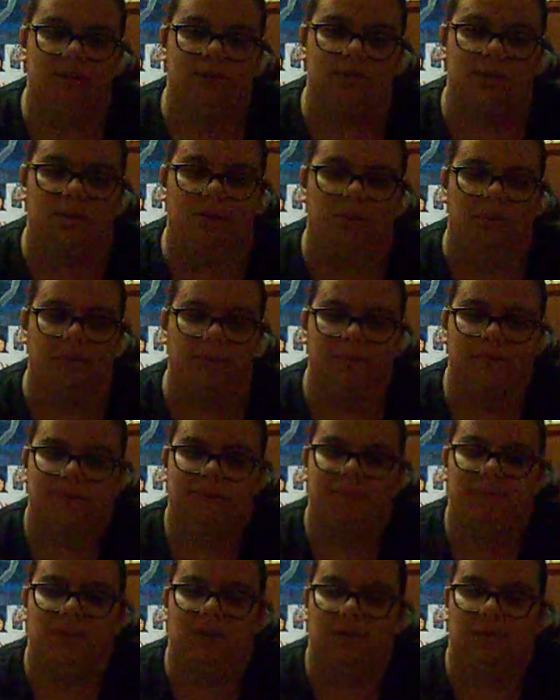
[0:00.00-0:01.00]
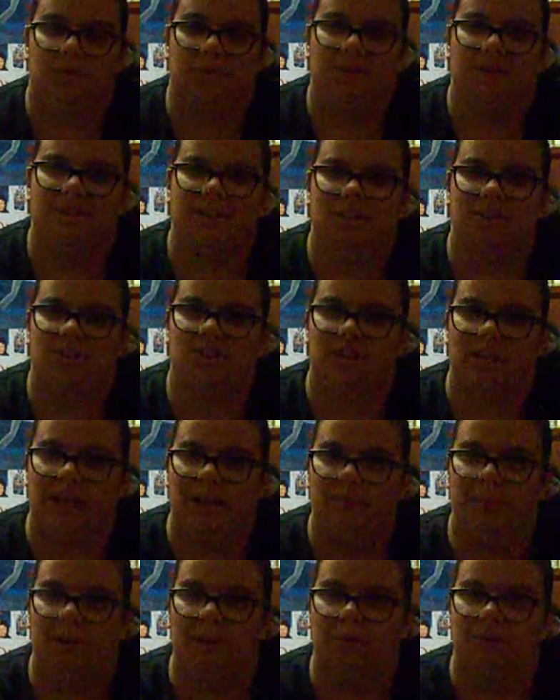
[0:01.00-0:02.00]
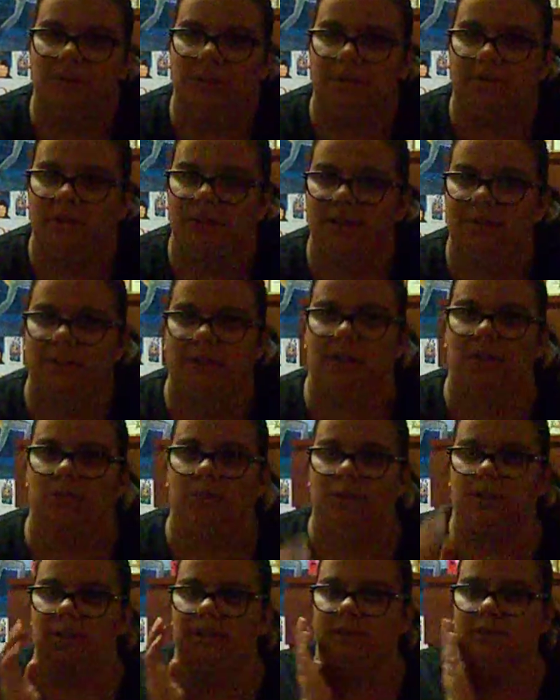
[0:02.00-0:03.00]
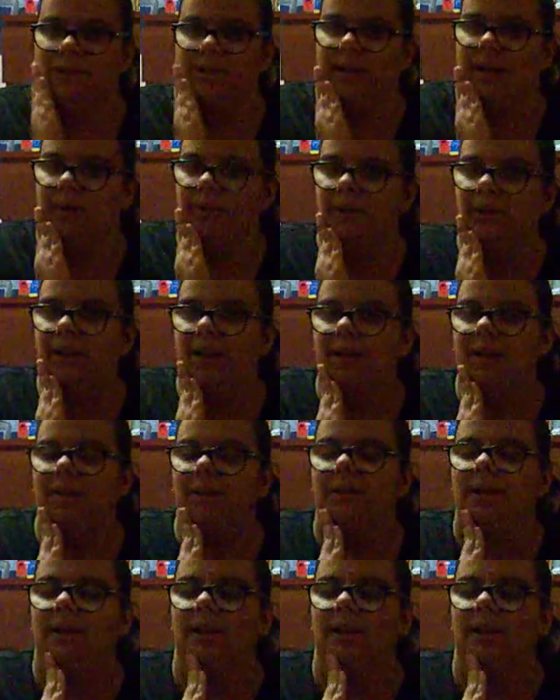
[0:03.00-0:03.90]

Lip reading: So it's a shame that we'll never get to hear what he sounded like